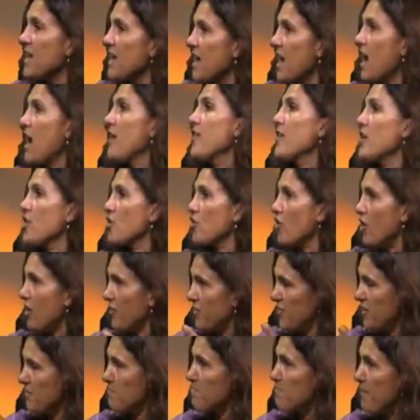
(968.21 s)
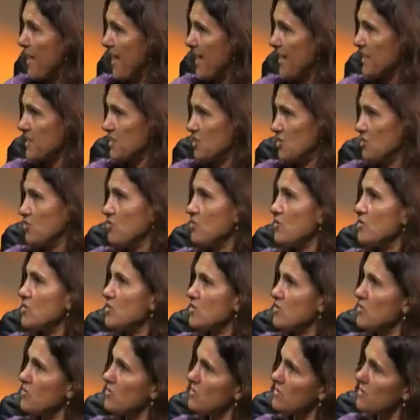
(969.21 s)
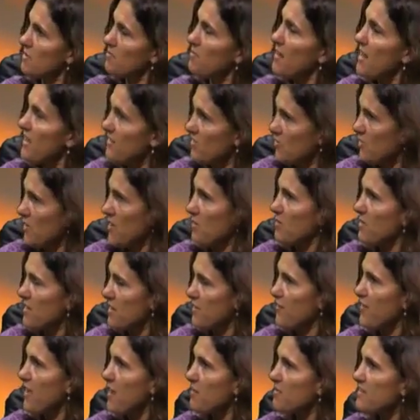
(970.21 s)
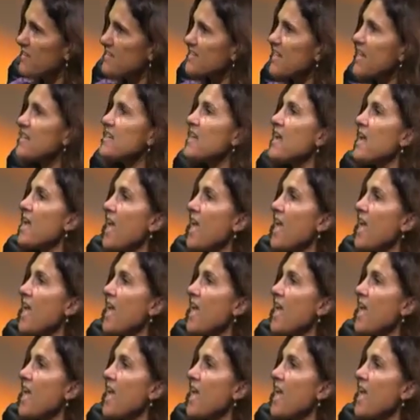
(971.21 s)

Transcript: how they got them back to the place where the family stayed,